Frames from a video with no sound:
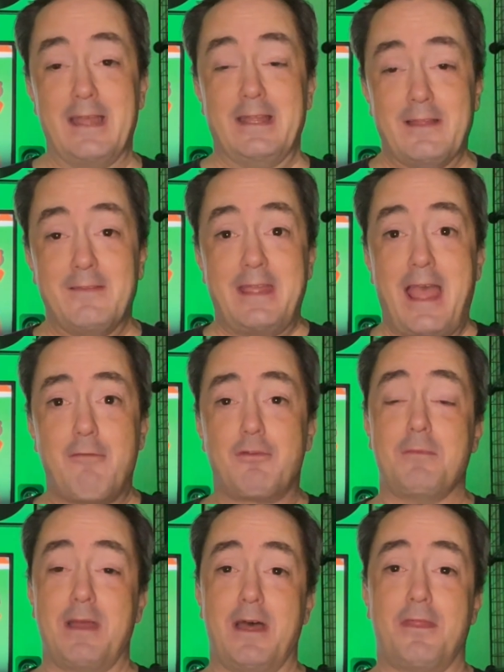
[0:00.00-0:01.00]
in the
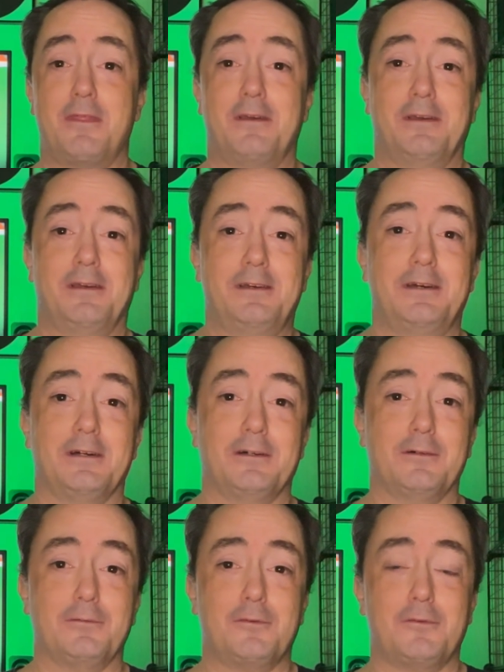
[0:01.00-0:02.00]
aftermath
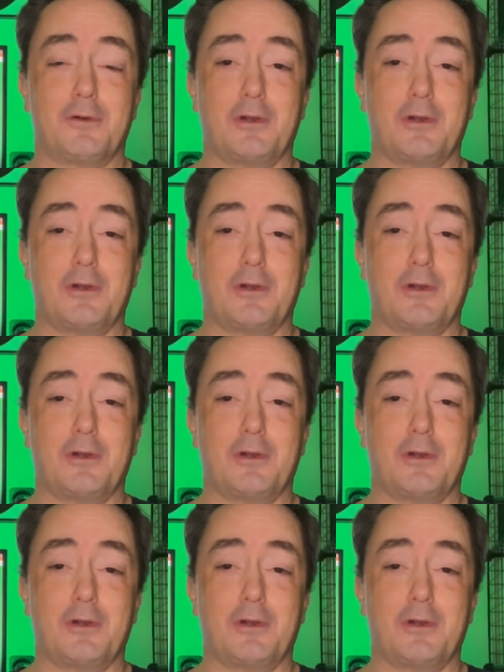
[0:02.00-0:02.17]
of